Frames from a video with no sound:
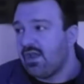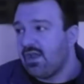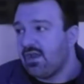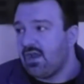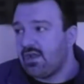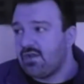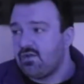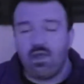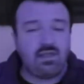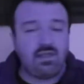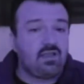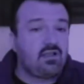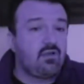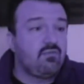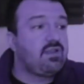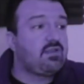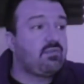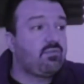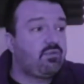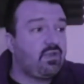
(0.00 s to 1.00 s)
And I know I can
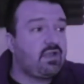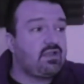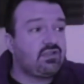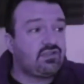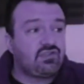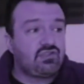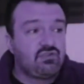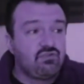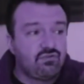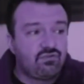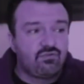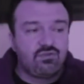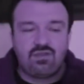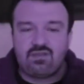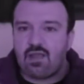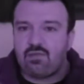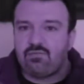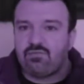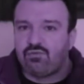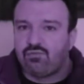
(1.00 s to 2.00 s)
commit to playing this two, three
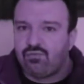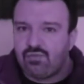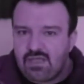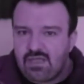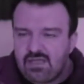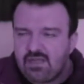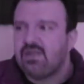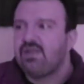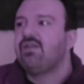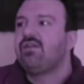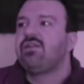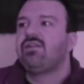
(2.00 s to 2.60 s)
times a week,